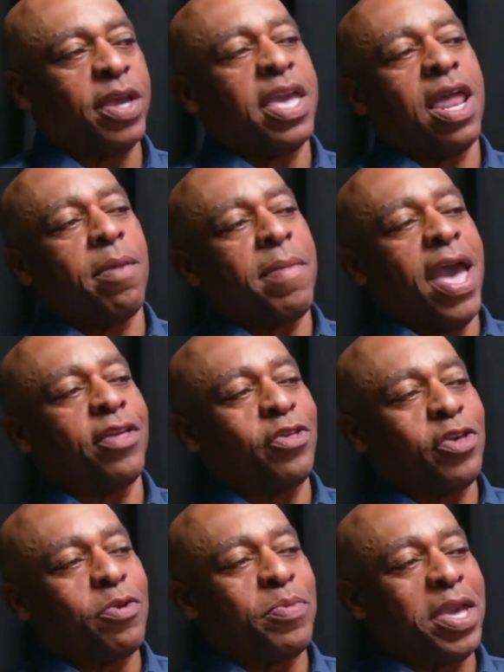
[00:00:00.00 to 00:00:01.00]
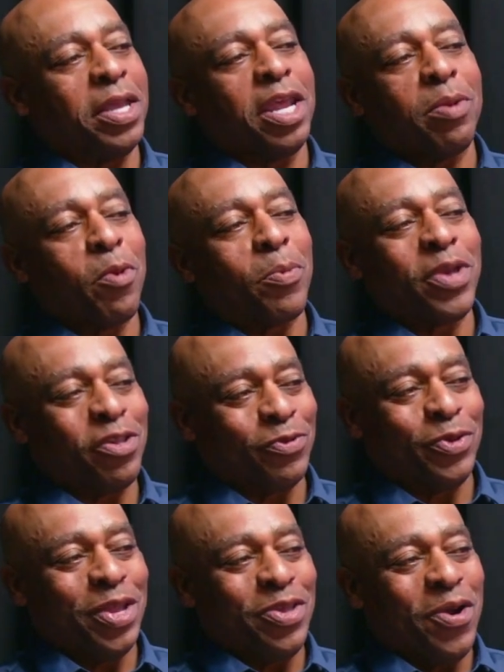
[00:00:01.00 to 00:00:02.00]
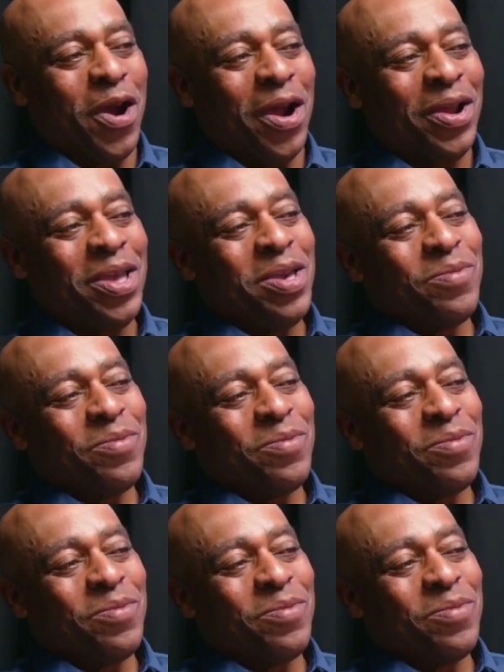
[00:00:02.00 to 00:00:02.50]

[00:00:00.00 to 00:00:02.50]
I can't imagine you being any more peaceful than you are,